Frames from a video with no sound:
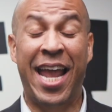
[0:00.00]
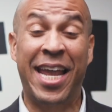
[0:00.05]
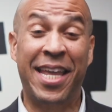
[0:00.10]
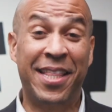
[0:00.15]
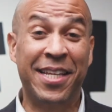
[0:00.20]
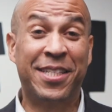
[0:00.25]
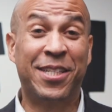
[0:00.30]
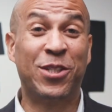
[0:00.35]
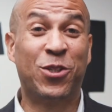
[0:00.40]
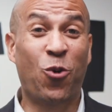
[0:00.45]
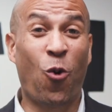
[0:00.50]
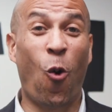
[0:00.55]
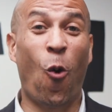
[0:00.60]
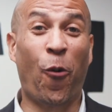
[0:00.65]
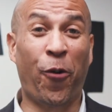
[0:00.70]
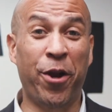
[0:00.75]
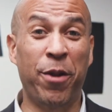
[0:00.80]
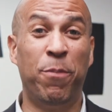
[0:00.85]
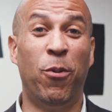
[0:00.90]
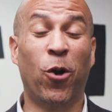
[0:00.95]
Hey, this is
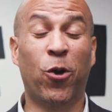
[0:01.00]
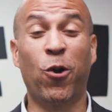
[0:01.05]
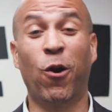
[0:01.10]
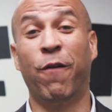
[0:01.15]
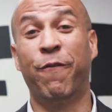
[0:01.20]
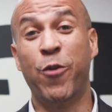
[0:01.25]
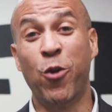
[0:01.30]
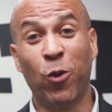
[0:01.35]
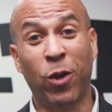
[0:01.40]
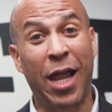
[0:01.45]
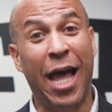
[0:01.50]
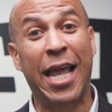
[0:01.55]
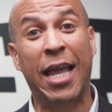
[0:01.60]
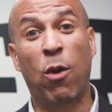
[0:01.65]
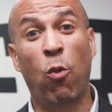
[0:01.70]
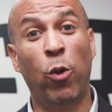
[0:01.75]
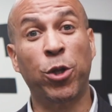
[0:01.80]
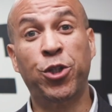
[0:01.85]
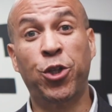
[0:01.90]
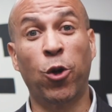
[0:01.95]
Cory Booker. If you
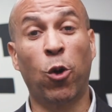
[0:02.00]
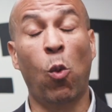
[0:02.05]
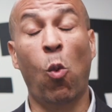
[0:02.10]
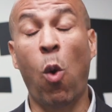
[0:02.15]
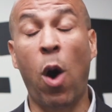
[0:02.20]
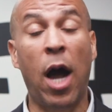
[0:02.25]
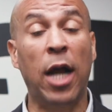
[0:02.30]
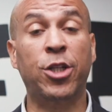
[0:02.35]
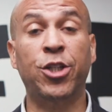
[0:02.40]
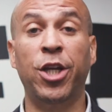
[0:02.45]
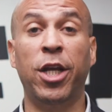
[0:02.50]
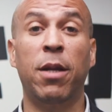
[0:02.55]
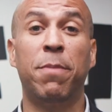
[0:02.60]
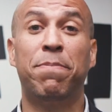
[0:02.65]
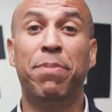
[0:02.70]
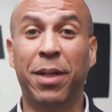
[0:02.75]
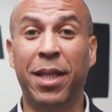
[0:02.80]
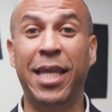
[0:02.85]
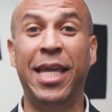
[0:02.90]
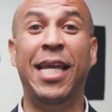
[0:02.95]
like what you're watching,
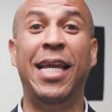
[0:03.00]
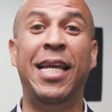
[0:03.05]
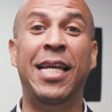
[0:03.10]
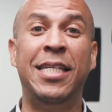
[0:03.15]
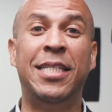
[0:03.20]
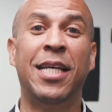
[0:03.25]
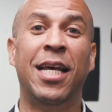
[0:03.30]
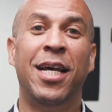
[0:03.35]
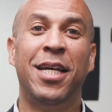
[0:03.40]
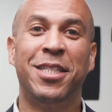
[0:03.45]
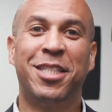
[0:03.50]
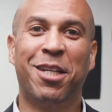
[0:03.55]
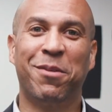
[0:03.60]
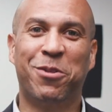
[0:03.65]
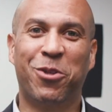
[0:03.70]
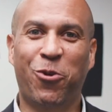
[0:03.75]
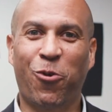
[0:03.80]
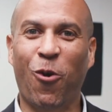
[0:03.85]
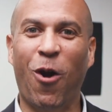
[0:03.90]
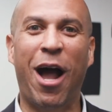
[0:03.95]
please
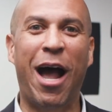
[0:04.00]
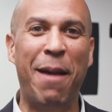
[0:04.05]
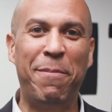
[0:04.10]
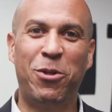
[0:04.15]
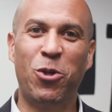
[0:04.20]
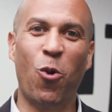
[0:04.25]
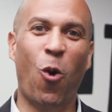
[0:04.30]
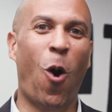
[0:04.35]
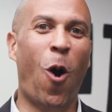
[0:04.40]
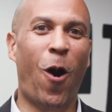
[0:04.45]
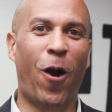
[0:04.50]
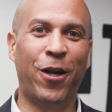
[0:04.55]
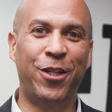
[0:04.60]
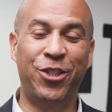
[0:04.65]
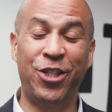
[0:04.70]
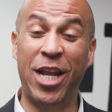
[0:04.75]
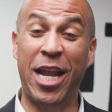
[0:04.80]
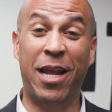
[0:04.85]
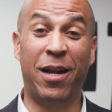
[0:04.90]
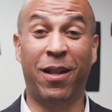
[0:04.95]
subscribe to our
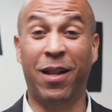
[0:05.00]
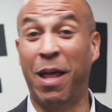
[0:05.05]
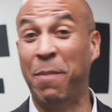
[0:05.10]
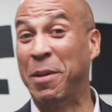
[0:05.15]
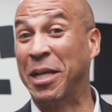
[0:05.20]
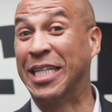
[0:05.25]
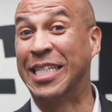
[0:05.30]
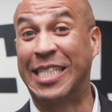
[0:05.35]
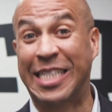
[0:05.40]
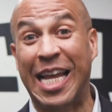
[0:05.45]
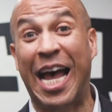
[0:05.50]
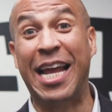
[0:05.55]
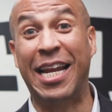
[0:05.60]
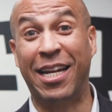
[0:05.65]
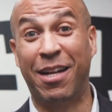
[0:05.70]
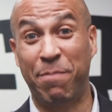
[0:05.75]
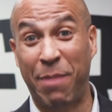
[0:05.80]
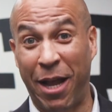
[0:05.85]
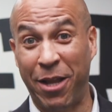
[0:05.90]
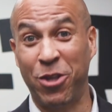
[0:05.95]
channel. I'm
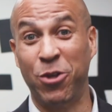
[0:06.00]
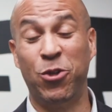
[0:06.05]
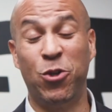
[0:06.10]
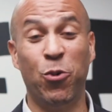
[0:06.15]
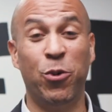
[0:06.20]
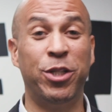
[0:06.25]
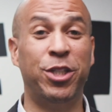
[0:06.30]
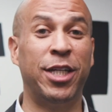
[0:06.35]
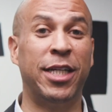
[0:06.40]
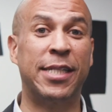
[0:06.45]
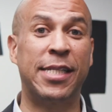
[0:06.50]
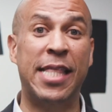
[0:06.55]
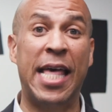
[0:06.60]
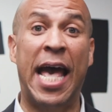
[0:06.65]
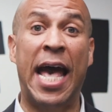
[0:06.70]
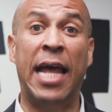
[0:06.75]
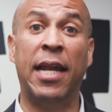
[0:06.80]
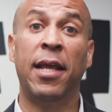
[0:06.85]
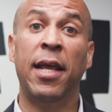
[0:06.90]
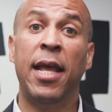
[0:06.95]
excited about you doing just
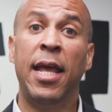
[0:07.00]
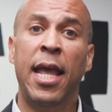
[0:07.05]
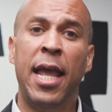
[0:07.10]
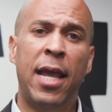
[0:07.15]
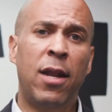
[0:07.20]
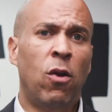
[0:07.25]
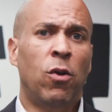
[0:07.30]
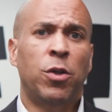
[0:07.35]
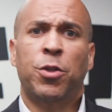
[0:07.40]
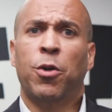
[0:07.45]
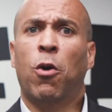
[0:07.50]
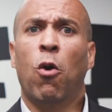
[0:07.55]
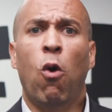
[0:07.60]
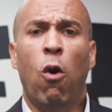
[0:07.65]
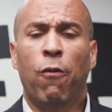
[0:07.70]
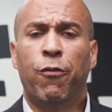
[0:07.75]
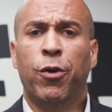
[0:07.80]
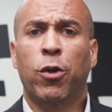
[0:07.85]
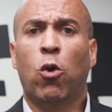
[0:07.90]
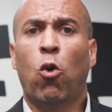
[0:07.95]
that. And also go
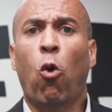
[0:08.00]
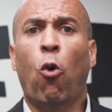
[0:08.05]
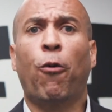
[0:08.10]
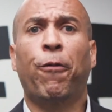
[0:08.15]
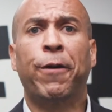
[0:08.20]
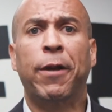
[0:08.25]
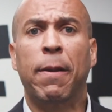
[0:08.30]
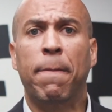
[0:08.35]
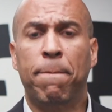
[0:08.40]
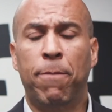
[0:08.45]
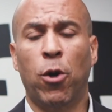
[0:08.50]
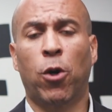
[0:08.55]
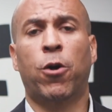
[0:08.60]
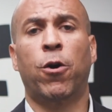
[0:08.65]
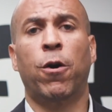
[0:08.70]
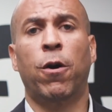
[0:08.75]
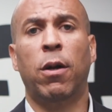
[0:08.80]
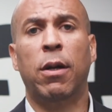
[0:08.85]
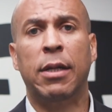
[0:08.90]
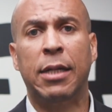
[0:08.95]
over to
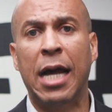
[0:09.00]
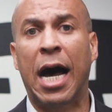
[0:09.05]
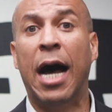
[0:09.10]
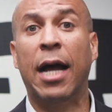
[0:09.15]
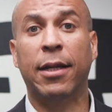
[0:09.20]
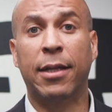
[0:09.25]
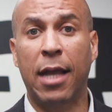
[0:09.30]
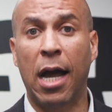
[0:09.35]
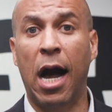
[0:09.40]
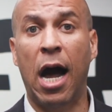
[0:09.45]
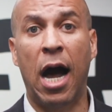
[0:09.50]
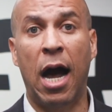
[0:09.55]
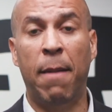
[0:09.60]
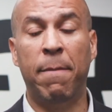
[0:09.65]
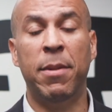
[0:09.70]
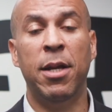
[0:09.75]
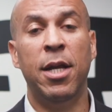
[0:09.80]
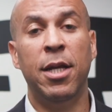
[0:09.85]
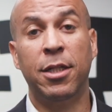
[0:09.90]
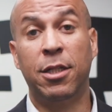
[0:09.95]

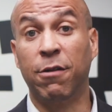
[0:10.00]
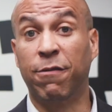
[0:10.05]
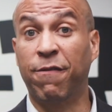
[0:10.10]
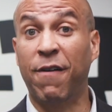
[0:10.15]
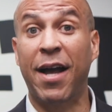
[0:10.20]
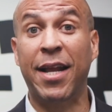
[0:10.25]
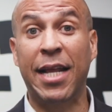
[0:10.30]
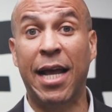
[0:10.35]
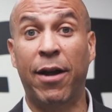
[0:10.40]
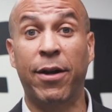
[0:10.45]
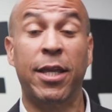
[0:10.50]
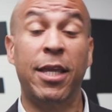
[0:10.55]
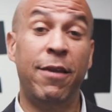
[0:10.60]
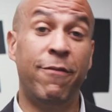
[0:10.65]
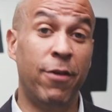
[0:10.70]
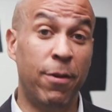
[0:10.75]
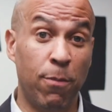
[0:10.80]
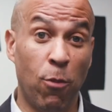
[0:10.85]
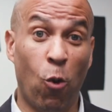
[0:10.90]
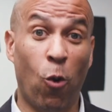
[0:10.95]
CoryBooker.com to find out
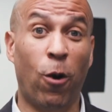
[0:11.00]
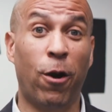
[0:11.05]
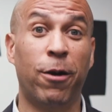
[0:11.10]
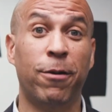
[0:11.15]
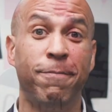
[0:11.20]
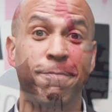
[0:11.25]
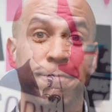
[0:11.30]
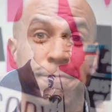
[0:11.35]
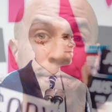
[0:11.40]
even more.